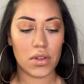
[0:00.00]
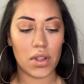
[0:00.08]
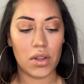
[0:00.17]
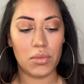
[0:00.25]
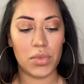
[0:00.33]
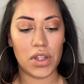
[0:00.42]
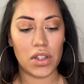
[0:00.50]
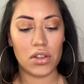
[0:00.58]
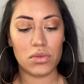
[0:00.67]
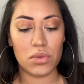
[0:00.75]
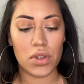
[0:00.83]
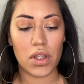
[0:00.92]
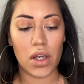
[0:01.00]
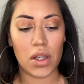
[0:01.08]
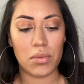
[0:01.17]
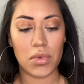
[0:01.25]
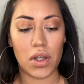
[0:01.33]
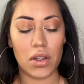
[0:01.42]
And with this one,
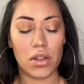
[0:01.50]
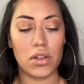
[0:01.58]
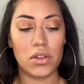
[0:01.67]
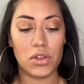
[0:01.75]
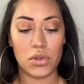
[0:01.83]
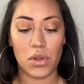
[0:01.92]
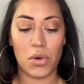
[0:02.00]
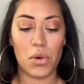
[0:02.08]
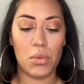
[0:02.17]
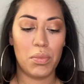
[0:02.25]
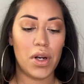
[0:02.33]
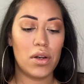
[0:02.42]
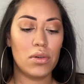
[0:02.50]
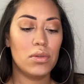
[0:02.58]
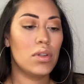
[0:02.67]
I'm not gonna do the whole brow.